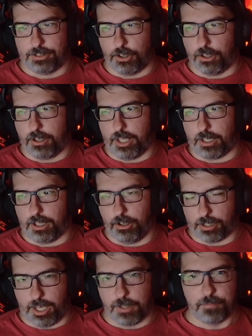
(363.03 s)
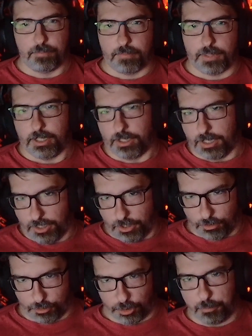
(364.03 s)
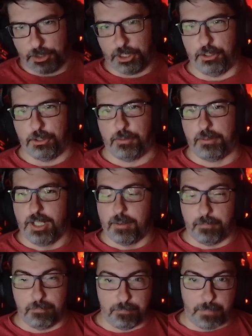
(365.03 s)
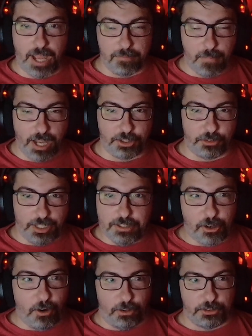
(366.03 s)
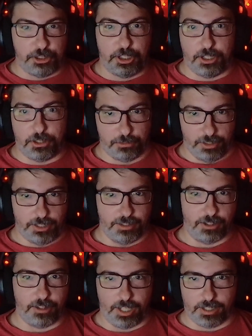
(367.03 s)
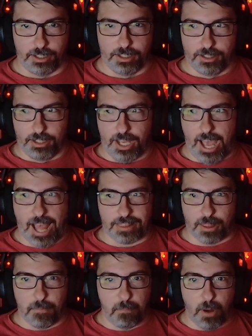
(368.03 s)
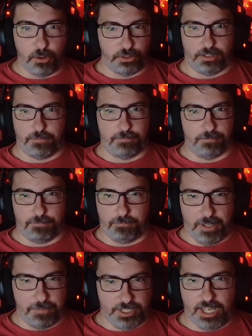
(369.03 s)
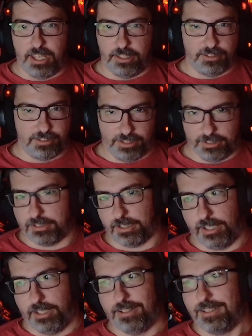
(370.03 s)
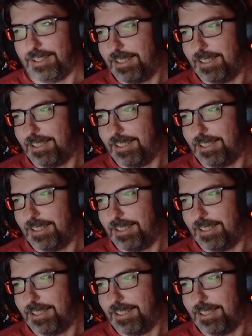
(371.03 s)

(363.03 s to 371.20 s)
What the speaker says: So they're like, okay, group 2. But mind you, these are all children. They're at the most 15, 16.